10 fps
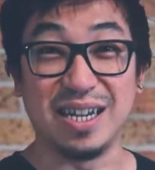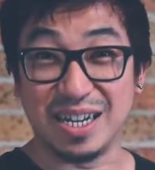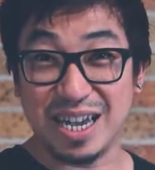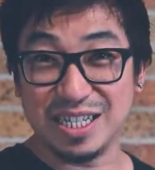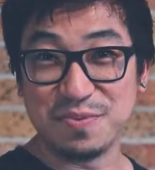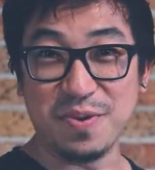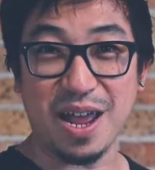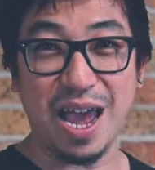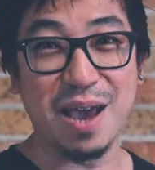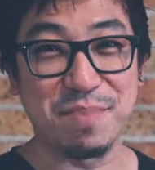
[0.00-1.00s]
and guess what
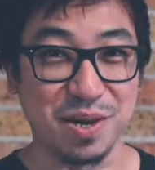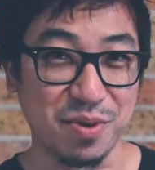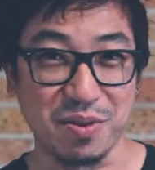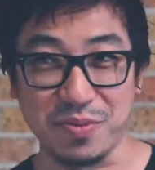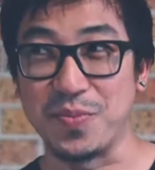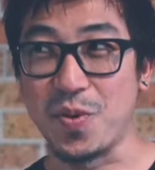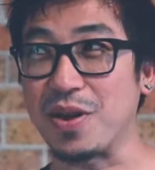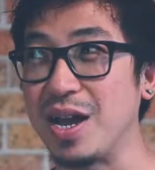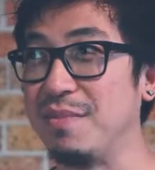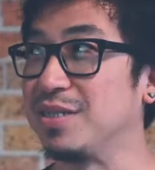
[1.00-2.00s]
happened when we
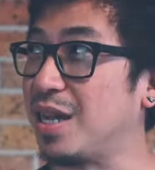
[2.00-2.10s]
woke up? It's